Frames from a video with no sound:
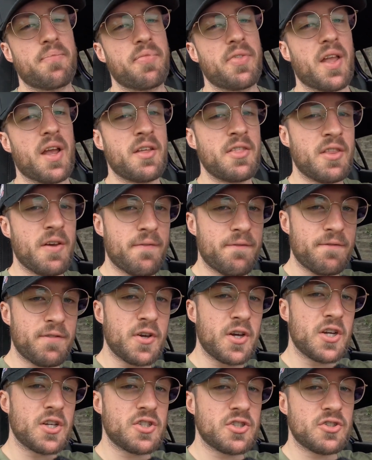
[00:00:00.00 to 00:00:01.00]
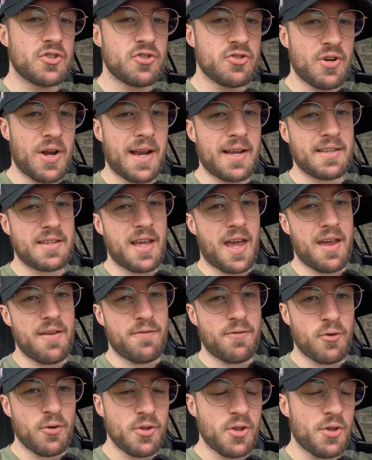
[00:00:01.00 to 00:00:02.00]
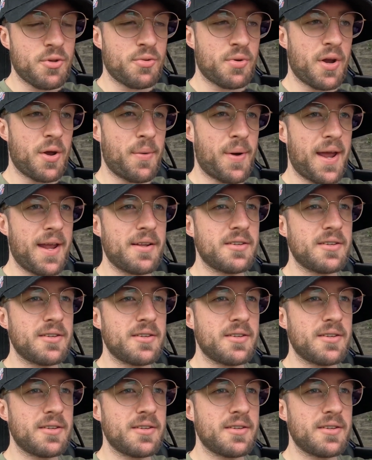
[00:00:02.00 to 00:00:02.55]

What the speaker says: the first track day for the 308.